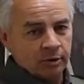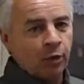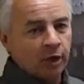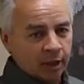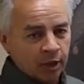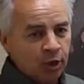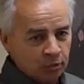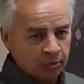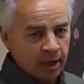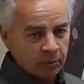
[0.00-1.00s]
go in a canoe.
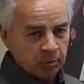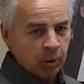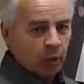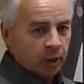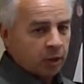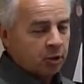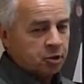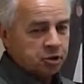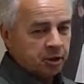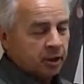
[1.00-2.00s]
That would be one
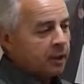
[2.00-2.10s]
conclusion.